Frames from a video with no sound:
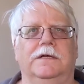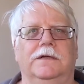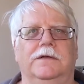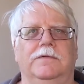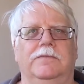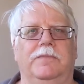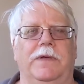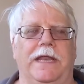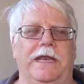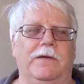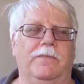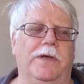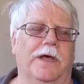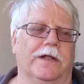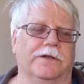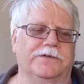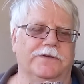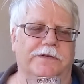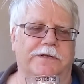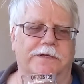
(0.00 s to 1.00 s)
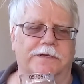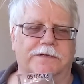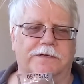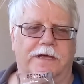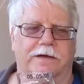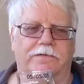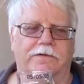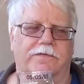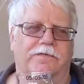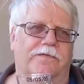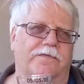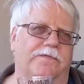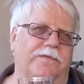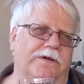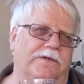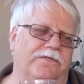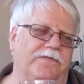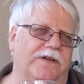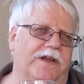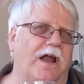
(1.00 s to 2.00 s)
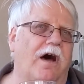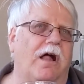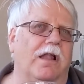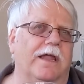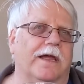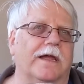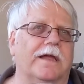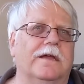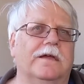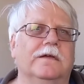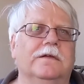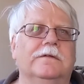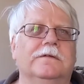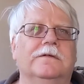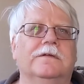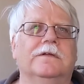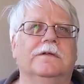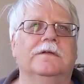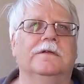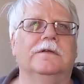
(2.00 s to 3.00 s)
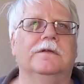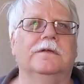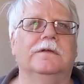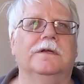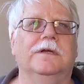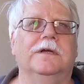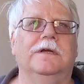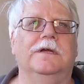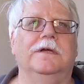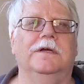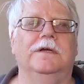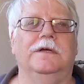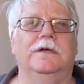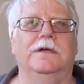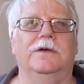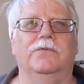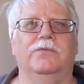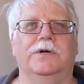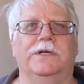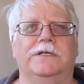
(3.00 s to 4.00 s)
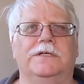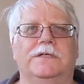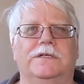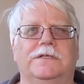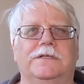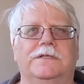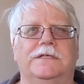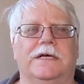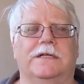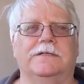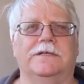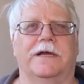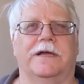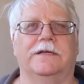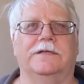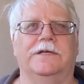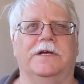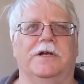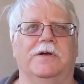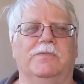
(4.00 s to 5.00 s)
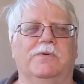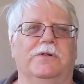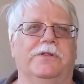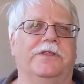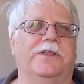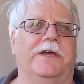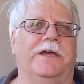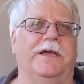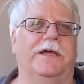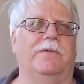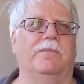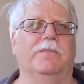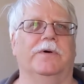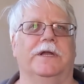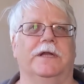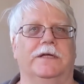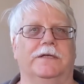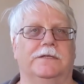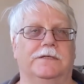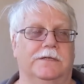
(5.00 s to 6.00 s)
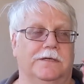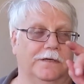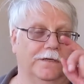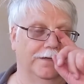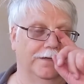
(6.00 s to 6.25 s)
many Belgian yeasts have a phenolic, which sounds like a terrible thing, but it's